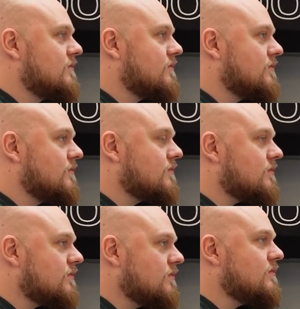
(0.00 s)

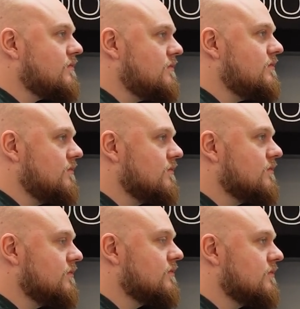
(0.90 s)

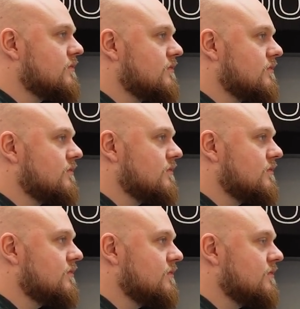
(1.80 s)

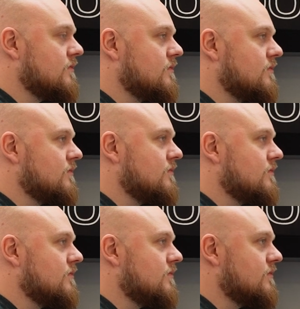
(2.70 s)

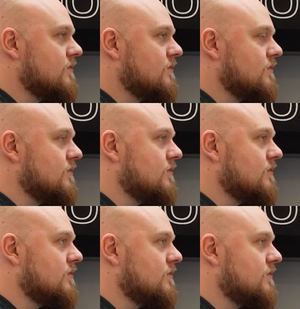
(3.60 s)

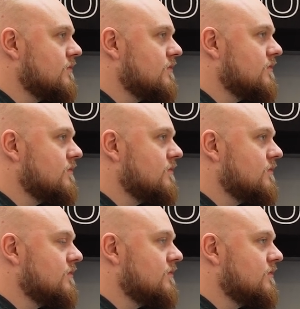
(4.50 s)

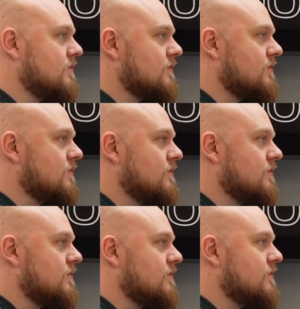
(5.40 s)

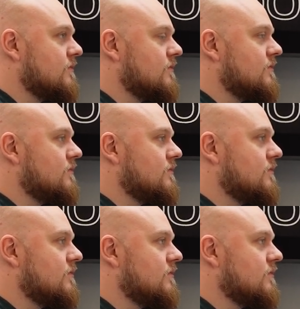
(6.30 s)
The person shown says nothing.